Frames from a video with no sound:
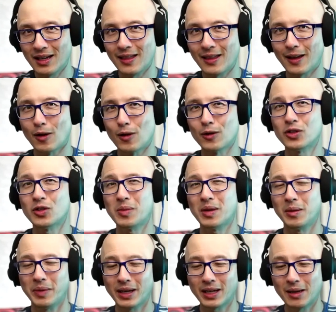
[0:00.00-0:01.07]
that
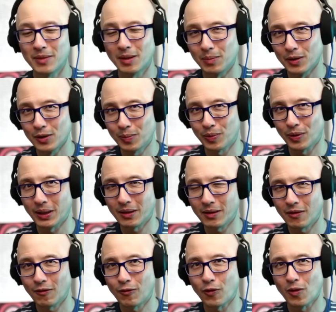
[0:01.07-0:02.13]
ultimately become the
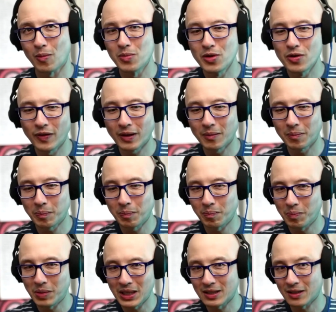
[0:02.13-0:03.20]
blueprint for a moving
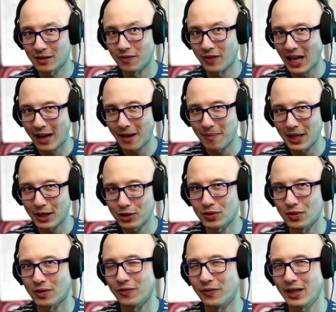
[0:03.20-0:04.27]
piece of
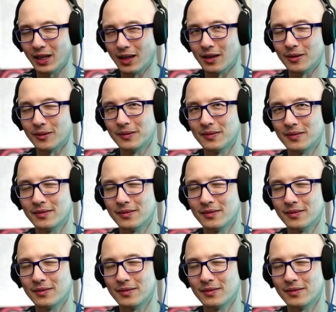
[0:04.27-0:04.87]
animation or video.